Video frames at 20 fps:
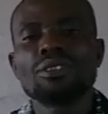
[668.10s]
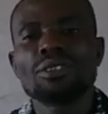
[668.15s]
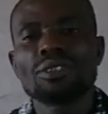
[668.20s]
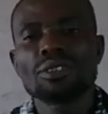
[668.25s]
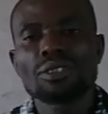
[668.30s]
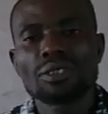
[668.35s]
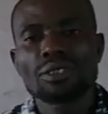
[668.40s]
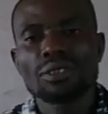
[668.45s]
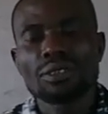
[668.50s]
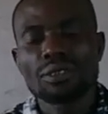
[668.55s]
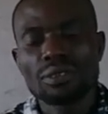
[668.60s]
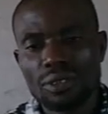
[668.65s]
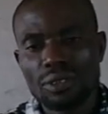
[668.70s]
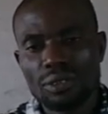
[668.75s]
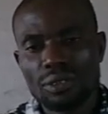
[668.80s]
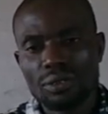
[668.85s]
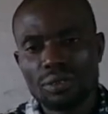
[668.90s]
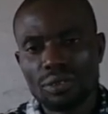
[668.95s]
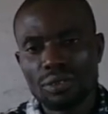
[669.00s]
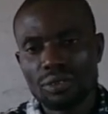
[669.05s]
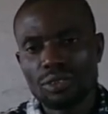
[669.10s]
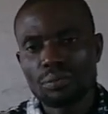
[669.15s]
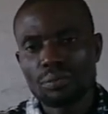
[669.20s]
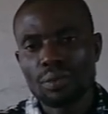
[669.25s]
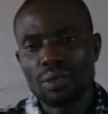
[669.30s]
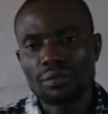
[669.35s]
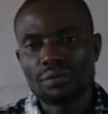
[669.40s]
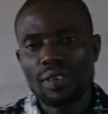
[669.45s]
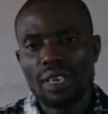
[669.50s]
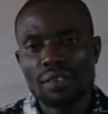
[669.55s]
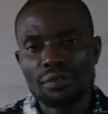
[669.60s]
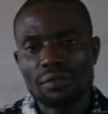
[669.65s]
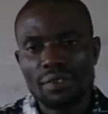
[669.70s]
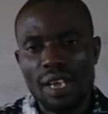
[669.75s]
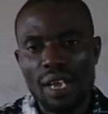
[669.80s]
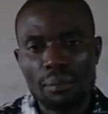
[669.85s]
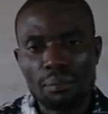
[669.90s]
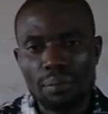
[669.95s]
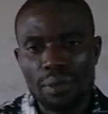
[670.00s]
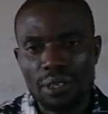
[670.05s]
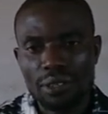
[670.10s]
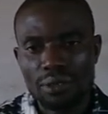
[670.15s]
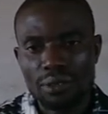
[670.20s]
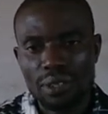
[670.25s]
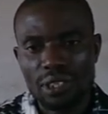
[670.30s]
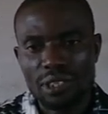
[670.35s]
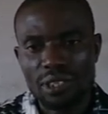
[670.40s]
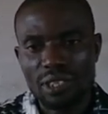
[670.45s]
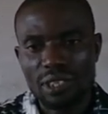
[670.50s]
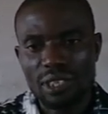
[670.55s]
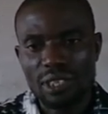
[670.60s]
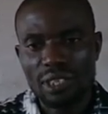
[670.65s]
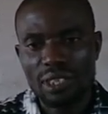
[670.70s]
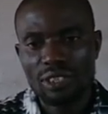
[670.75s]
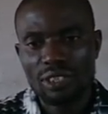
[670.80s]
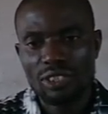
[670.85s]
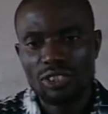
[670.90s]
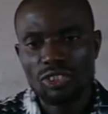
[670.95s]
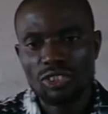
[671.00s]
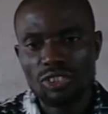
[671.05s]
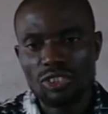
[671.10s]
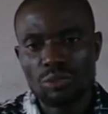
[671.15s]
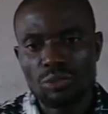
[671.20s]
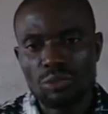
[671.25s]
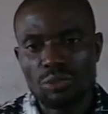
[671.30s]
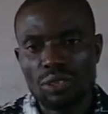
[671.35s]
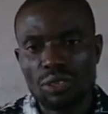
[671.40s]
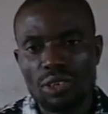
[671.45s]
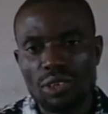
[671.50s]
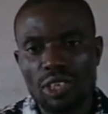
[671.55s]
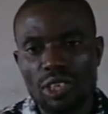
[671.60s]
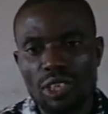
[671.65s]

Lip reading: So 0.5 ampere. So this will be the current